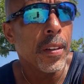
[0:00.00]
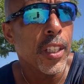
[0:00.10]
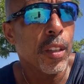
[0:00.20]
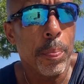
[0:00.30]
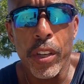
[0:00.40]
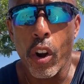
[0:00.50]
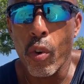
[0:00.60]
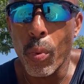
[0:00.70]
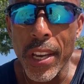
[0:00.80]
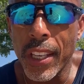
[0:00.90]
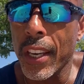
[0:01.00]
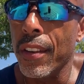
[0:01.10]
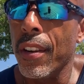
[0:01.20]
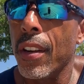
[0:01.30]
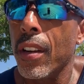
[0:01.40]
spend our
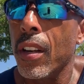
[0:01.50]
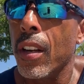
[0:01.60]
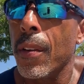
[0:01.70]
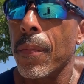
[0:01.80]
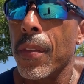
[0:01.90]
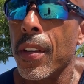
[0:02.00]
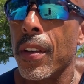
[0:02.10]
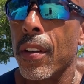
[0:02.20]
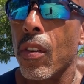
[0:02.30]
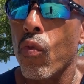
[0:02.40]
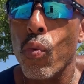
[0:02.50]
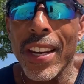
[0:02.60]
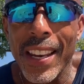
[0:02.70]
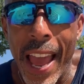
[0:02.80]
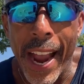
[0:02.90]
weekend
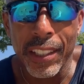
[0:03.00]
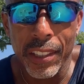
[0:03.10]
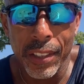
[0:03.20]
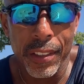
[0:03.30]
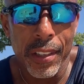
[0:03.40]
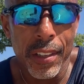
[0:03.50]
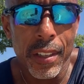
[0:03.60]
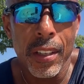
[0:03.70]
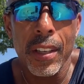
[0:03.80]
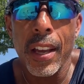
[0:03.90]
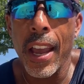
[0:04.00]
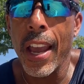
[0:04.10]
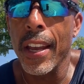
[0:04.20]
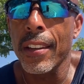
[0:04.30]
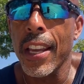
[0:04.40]
relaxing
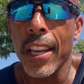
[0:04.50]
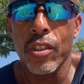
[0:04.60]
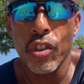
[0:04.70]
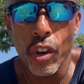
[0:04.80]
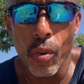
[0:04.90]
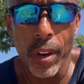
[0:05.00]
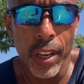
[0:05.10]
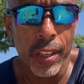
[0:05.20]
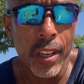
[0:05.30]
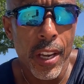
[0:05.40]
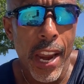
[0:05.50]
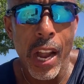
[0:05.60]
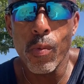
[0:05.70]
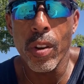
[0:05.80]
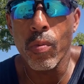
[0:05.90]
and enjoying
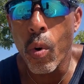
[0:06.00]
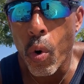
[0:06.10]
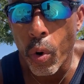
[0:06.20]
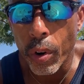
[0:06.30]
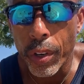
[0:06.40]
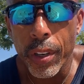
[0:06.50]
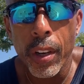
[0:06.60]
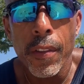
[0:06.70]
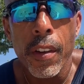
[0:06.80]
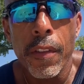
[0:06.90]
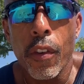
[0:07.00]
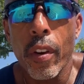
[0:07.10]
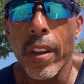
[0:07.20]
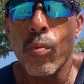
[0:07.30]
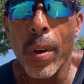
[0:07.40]
a reward
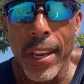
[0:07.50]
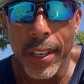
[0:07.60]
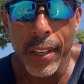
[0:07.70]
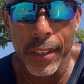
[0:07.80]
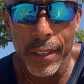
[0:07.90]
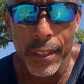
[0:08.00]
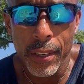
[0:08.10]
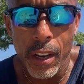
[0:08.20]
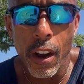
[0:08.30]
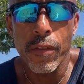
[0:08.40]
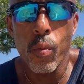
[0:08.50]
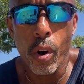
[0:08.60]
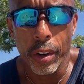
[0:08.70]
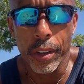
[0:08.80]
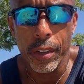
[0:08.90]
for a week of
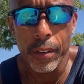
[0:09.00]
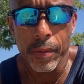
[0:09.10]
work.